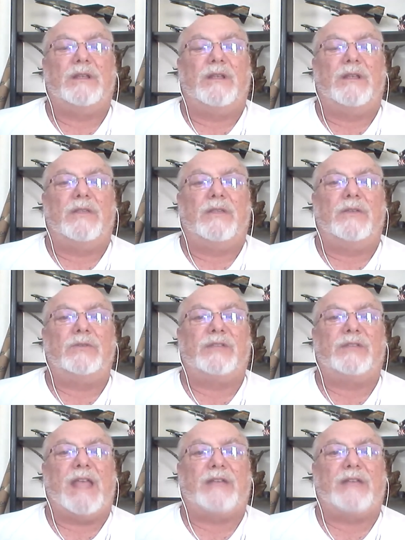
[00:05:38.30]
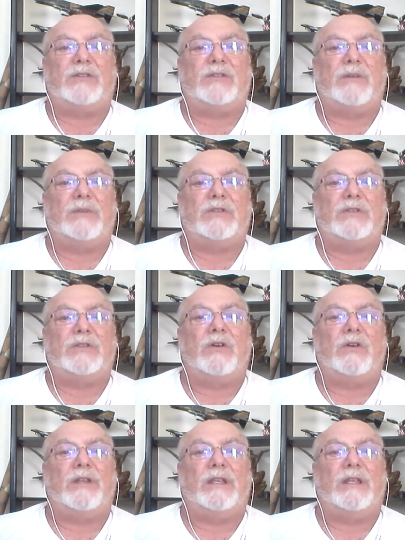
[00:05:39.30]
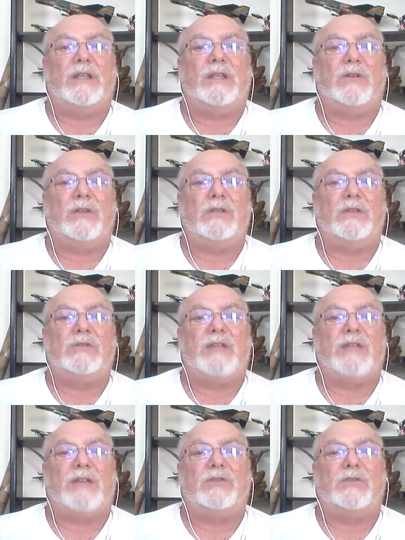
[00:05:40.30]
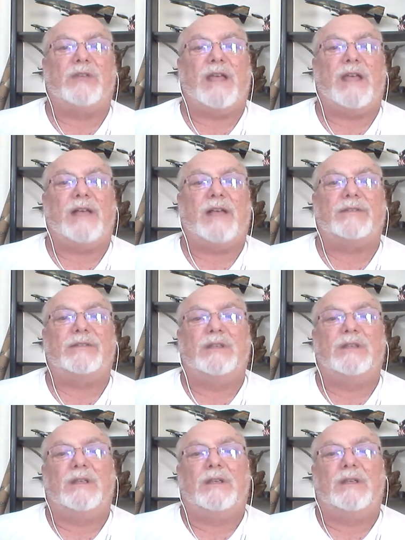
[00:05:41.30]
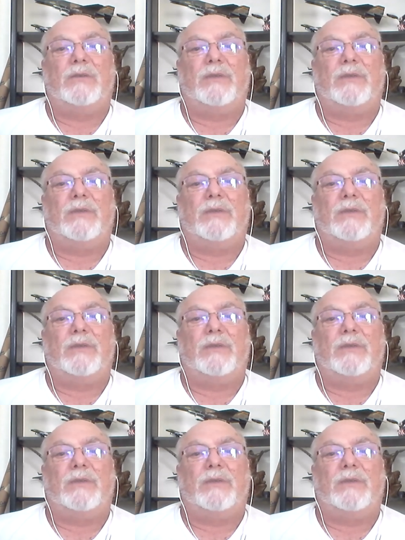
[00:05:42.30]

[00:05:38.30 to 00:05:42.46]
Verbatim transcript: those gas turbines currently can only use natural gas with